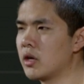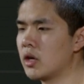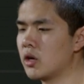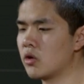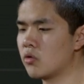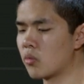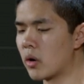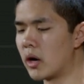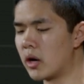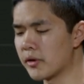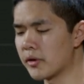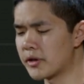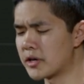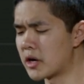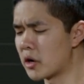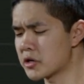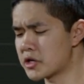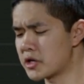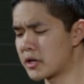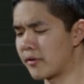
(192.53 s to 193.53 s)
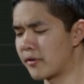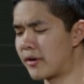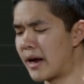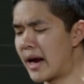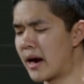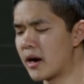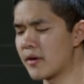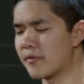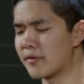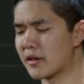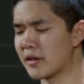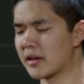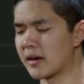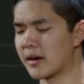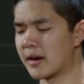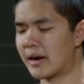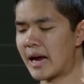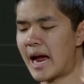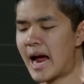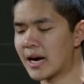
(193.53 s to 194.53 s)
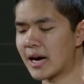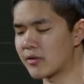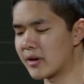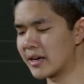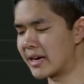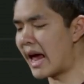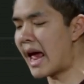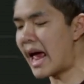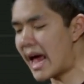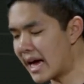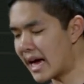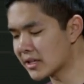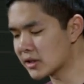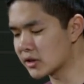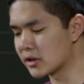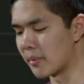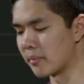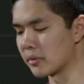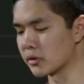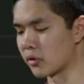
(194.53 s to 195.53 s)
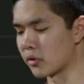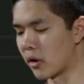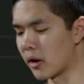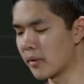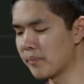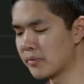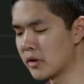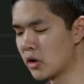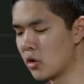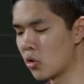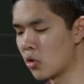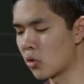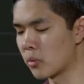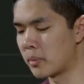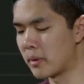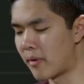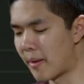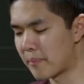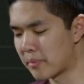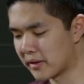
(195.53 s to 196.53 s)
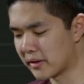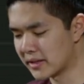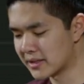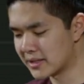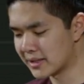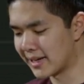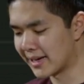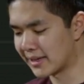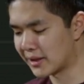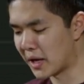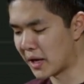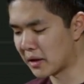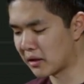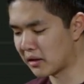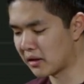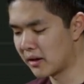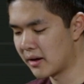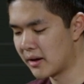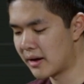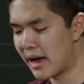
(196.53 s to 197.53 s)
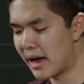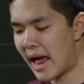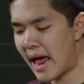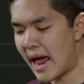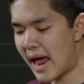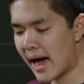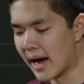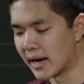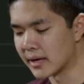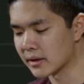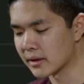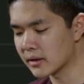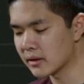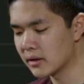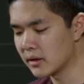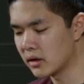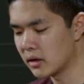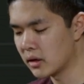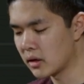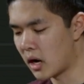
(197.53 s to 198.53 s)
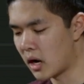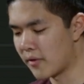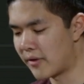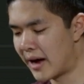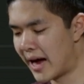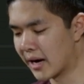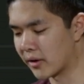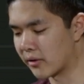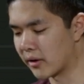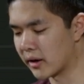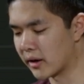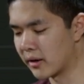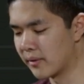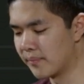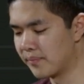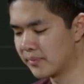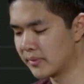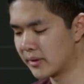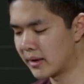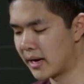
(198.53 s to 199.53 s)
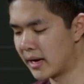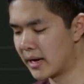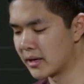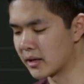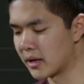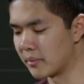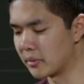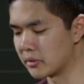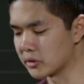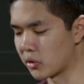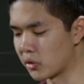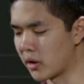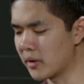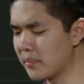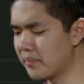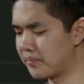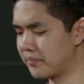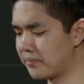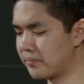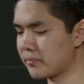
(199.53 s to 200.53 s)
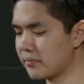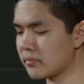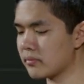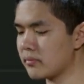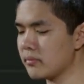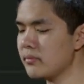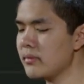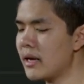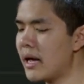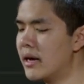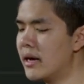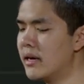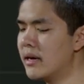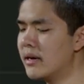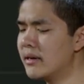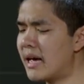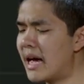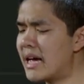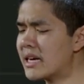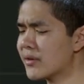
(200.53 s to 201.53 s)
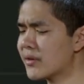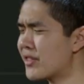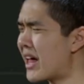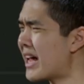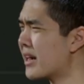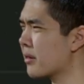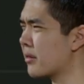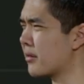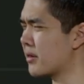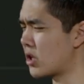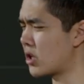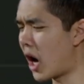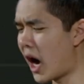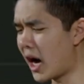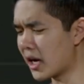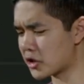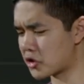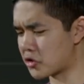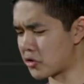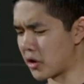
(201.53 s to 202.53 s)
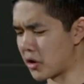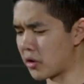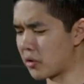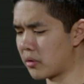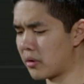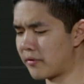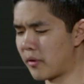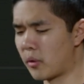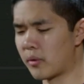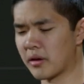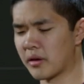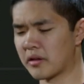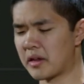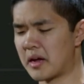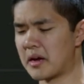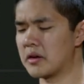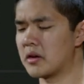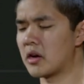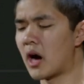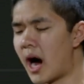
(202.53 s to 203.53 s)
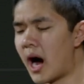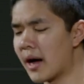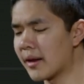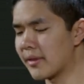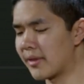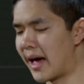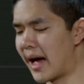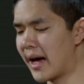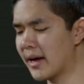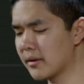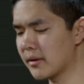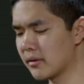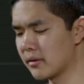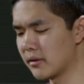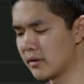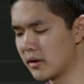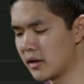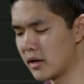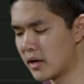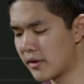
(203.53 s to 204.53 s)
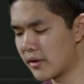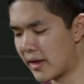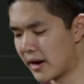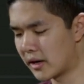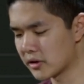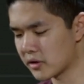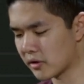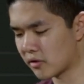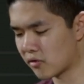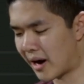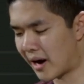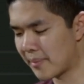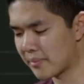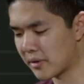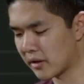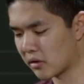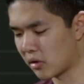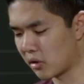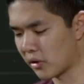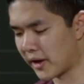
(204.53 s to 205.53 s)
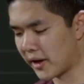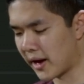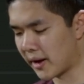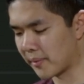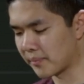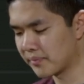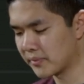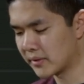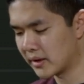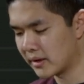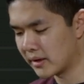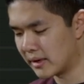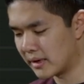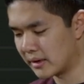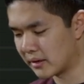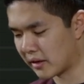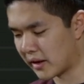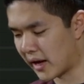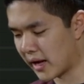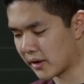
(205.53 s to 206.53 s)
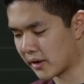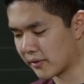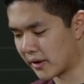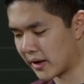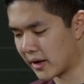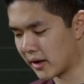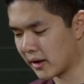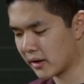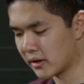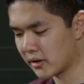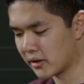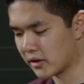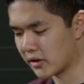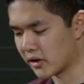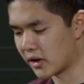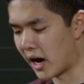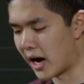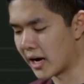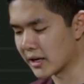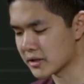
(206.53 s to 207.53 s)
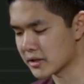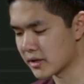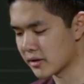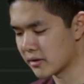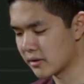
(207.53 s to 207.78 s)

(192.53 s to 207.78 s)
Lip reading: Well, the notion of Harry visiting Hagrid and Dumbledore would be represented like this, and of Hagrid and Dumbledore. And if that is not true, if I want to say not that, then I'll just wrap this whole thing inside of a not.